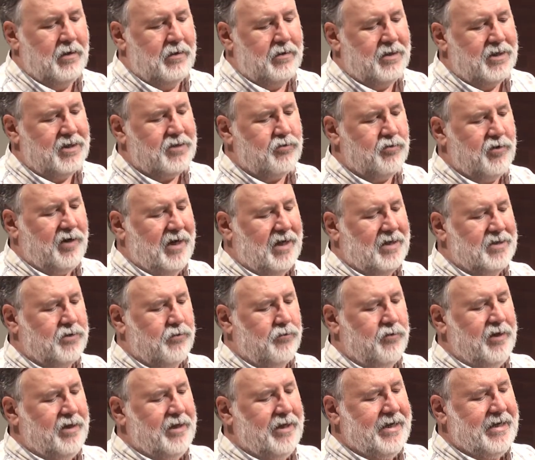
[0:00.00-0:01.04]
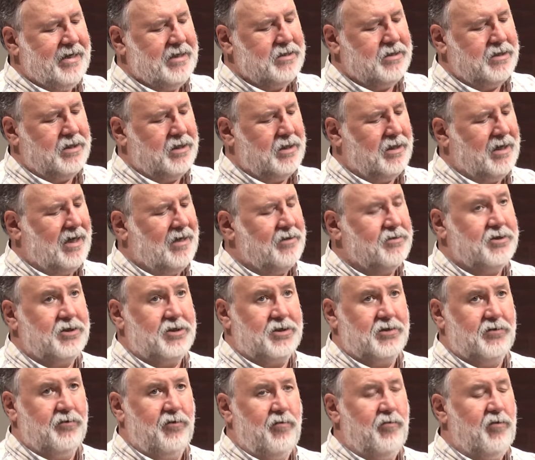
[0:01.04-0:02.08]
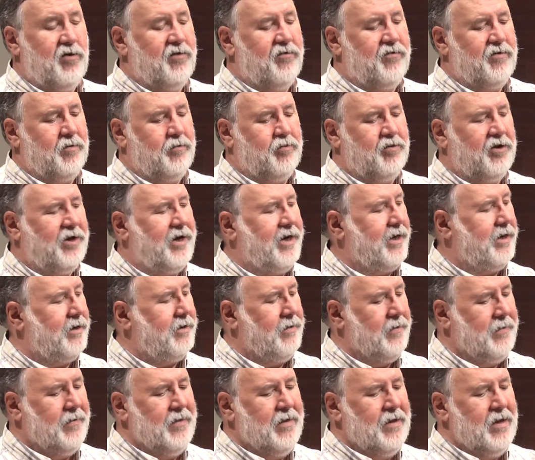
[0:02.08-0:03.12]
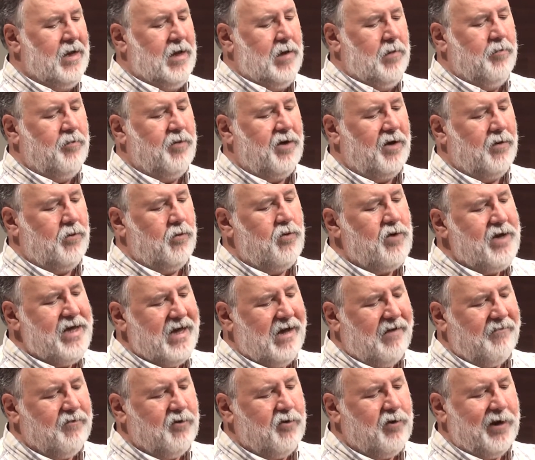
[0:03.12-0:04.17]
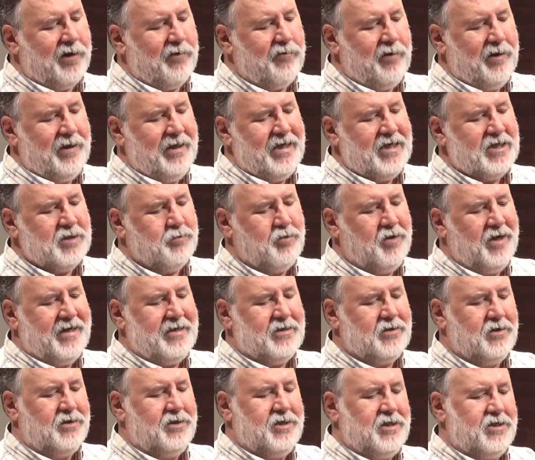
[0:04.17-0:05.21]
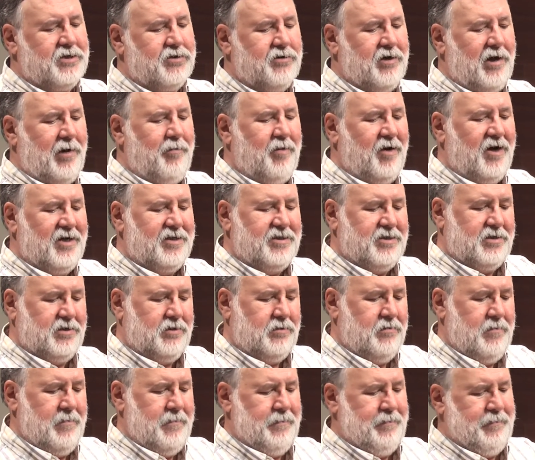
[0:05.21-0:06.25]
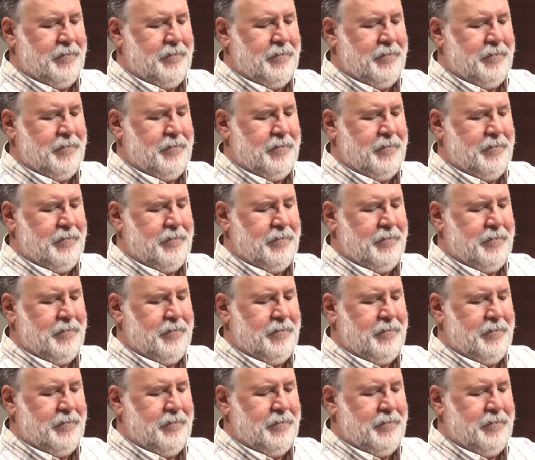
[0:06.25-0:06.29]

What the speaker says: This one has a release that allows you to remove the plate, but we have quick release plates on these tripods, so